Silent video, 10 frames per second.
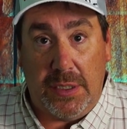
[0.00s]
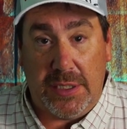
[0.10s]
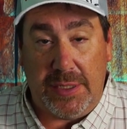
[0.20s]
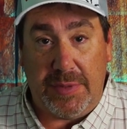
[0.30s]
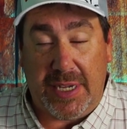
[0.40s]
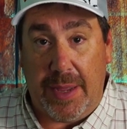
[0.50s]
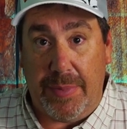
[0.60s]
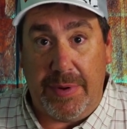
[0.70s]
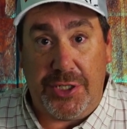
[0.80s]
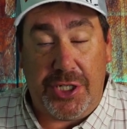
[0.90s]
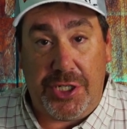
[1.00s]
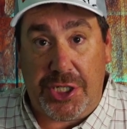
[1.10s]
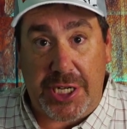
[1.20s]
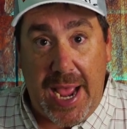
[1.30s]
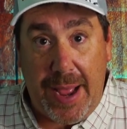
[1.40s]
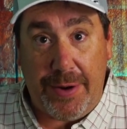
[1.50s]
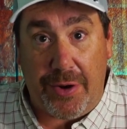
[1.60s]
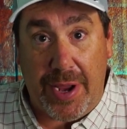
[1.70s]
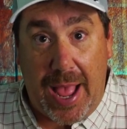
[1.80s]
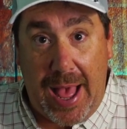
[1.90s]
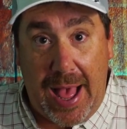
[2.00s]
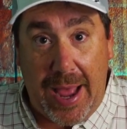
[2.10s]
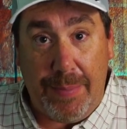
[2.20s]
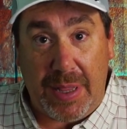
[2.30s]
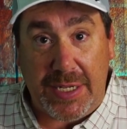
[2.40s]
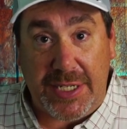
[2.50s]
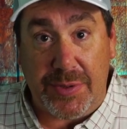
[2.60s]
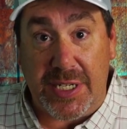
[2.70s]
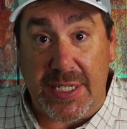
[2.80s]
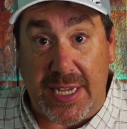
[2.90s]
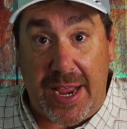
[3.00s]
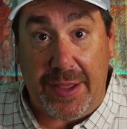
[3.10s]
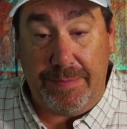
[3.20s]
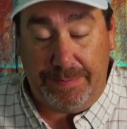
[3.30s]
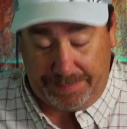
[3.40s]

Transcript: seems like I've been chattering on, but let's see what's inside it.